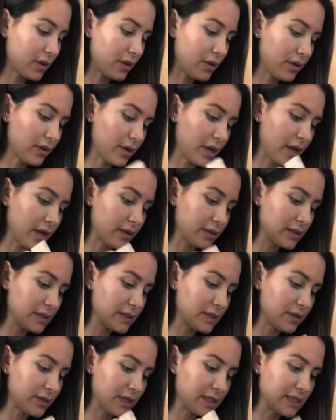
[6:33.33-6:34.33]
Okay,
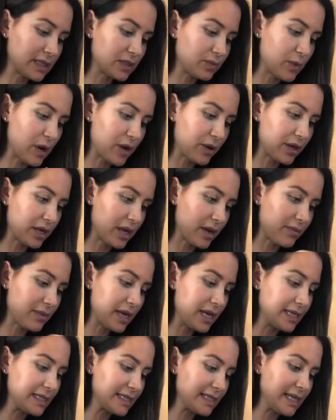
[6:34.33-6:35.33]
so this is browning up
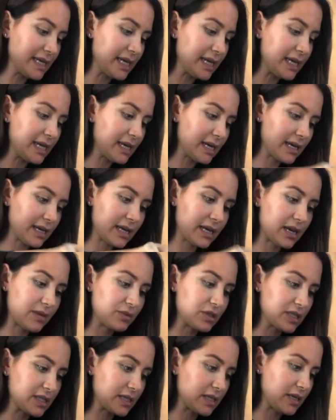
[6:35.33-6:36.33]
nicely. Again, I'm
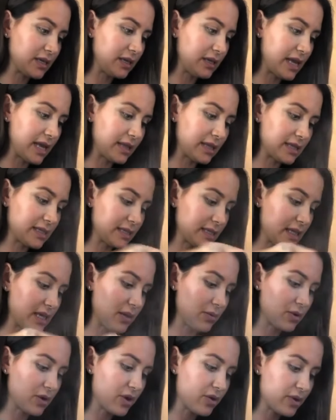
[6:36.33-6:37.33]
just gonna let this
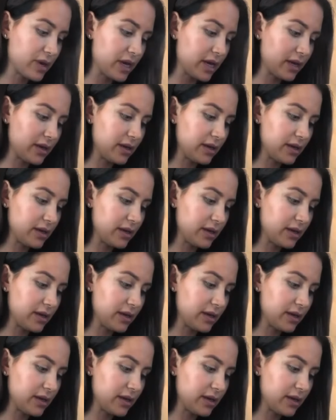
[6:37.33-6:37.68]
keep going.